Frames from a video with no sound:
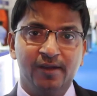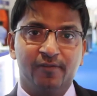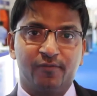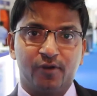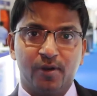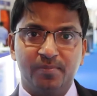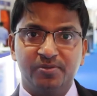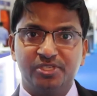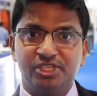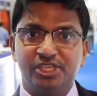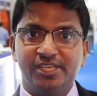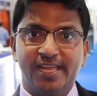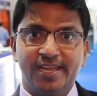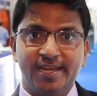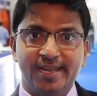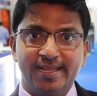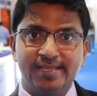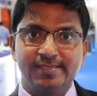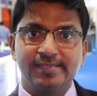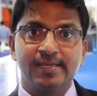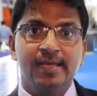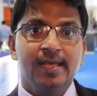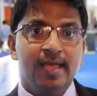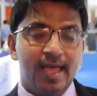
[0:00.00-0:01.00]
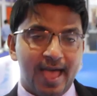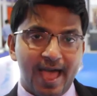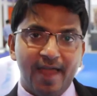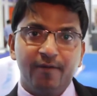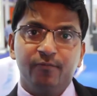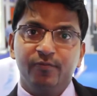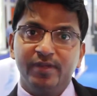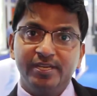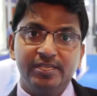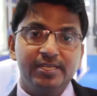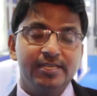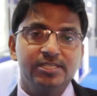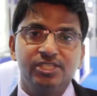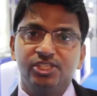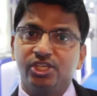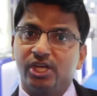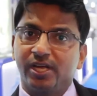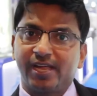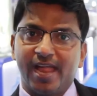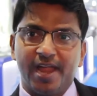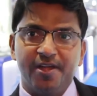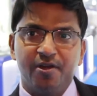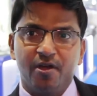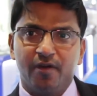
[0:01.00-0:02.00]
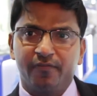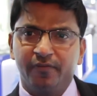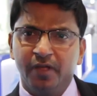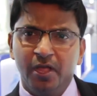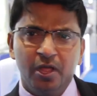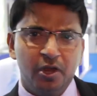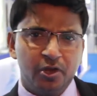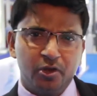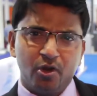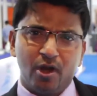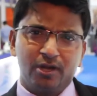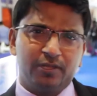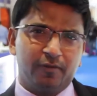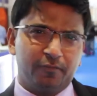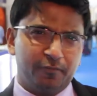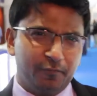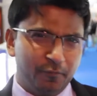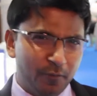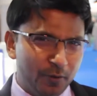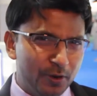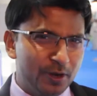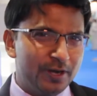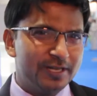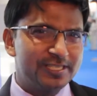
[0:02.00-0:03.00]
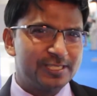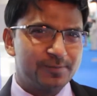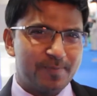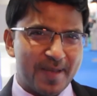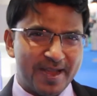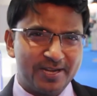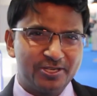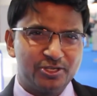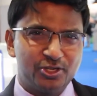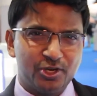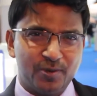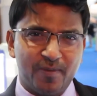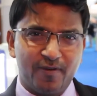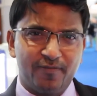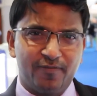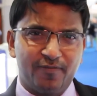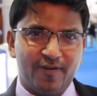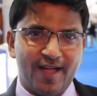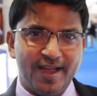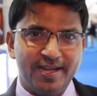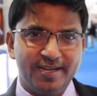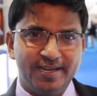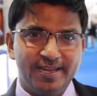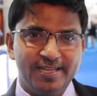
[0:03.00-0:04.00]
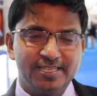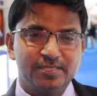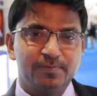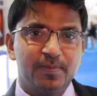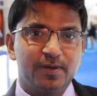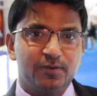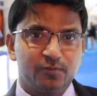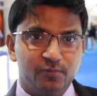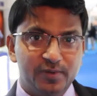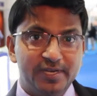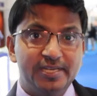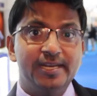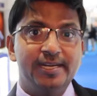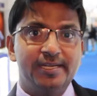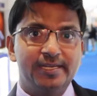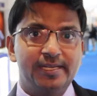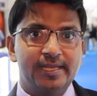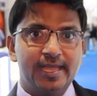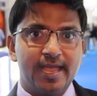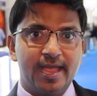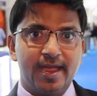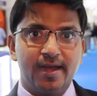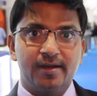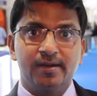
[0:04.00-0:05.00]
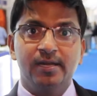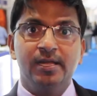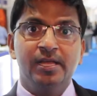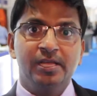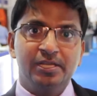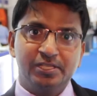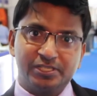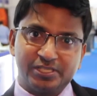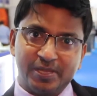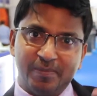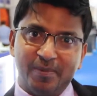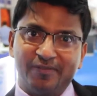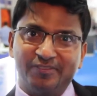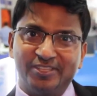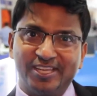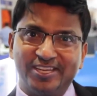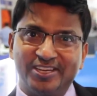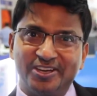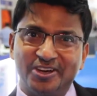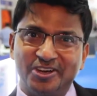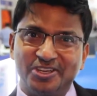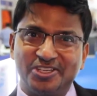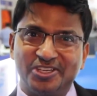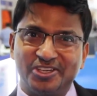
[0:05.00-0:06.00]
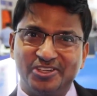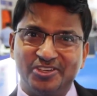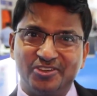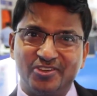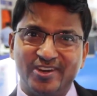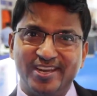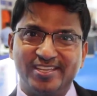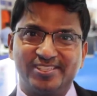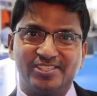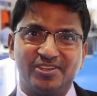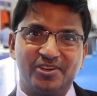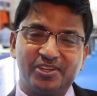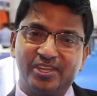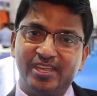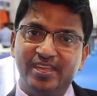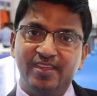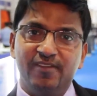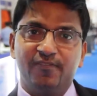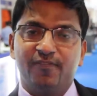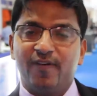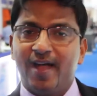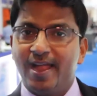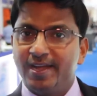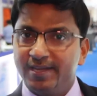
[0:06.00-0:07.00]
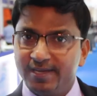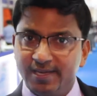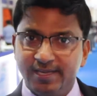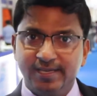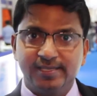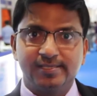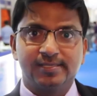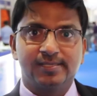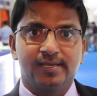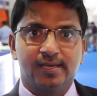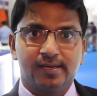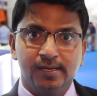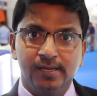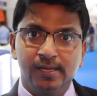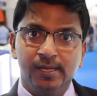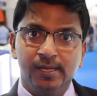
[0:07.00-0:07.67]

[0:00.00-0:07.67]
from TNS, and we did kind of not the full spectrum of findings, but we did care some of the curtain raiser key findings